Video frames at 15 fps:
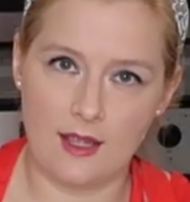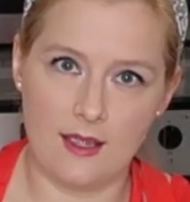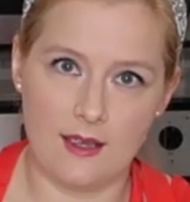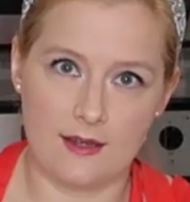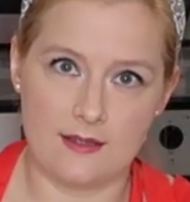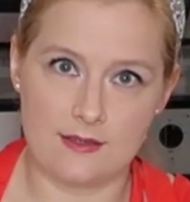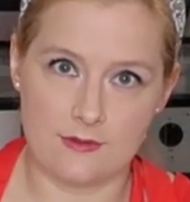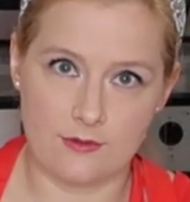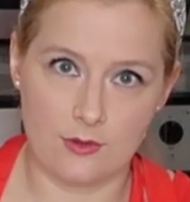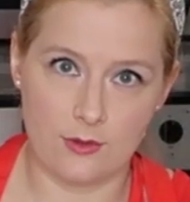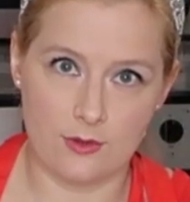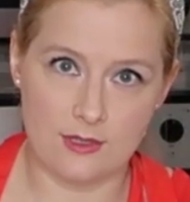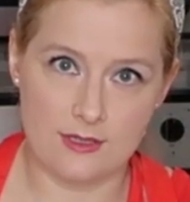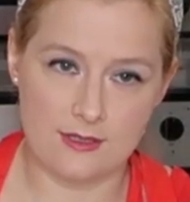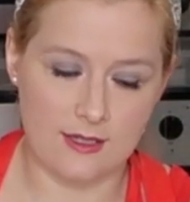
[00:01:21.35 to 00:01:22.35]
Eggs, of
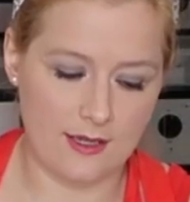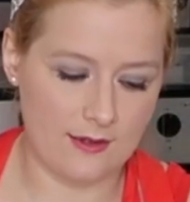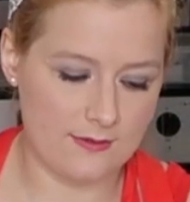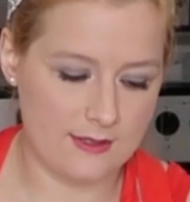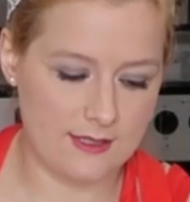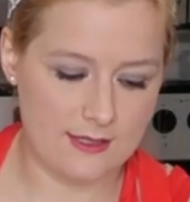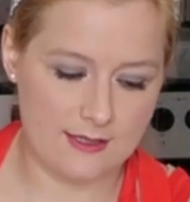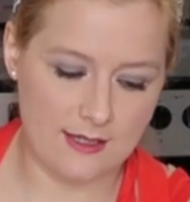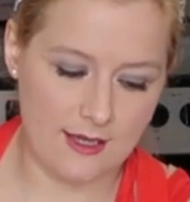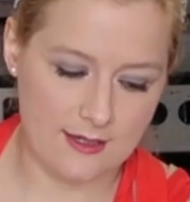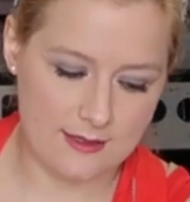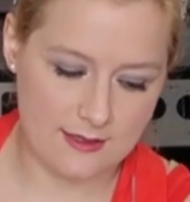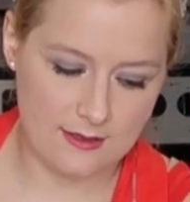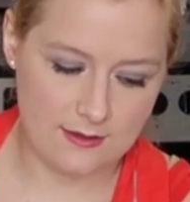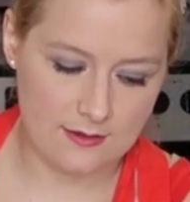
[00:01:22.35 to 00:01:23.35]
course. I have 6
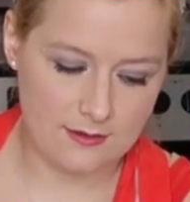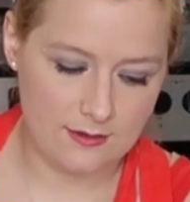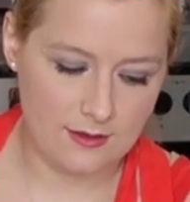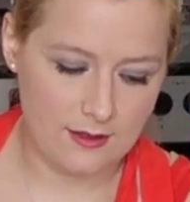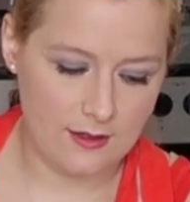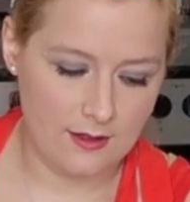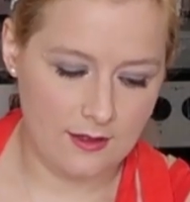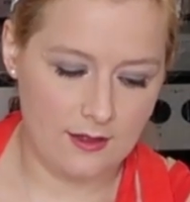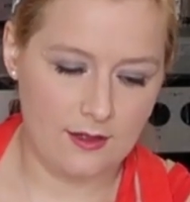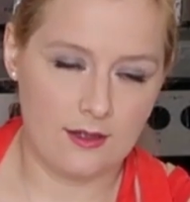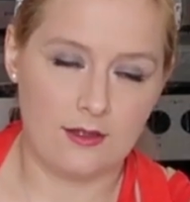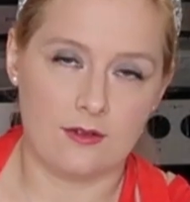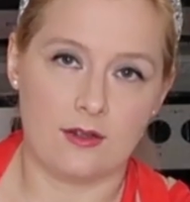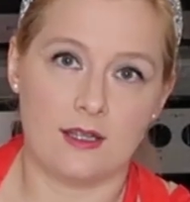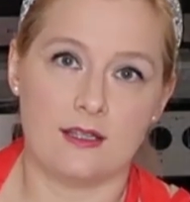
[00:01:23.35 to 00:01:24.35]
eggs here,
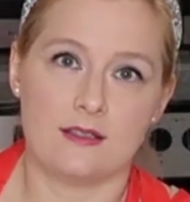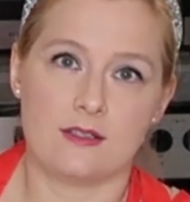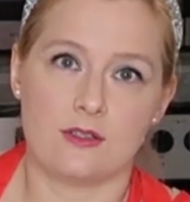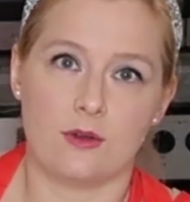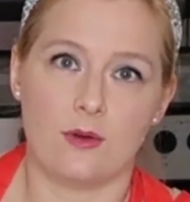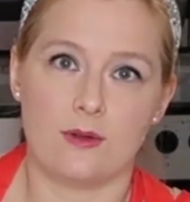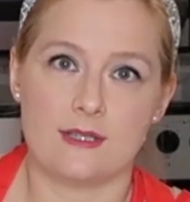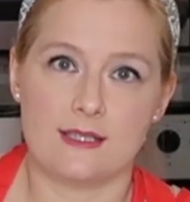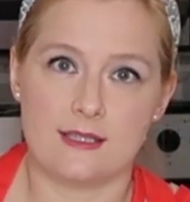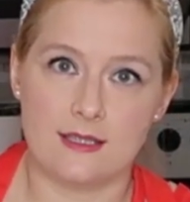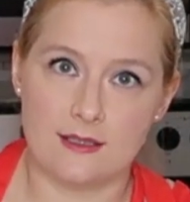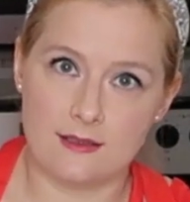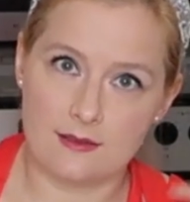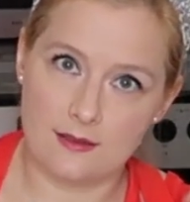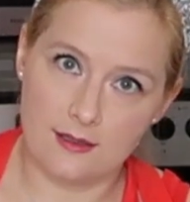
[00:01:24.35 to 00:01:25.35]
right? So always
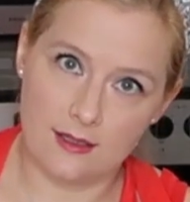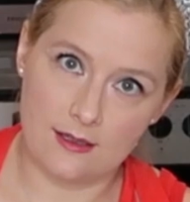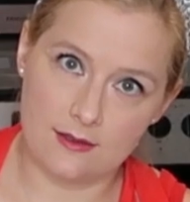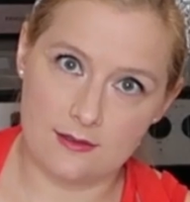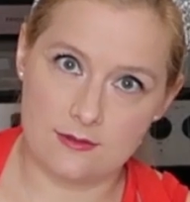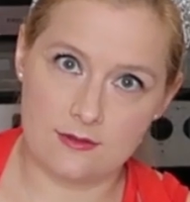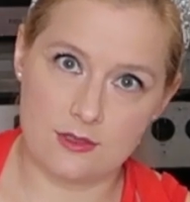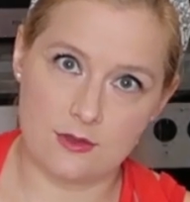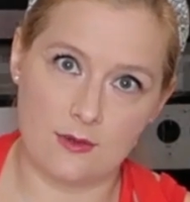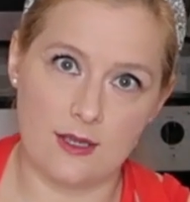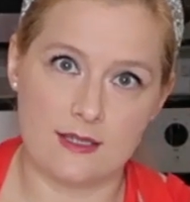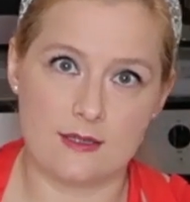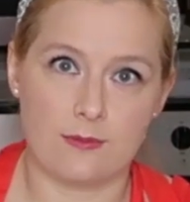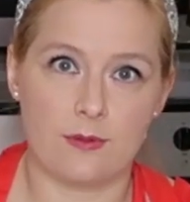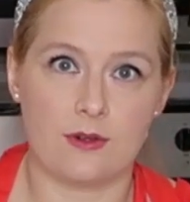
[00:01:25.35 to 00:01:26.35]
think like 2 eggs a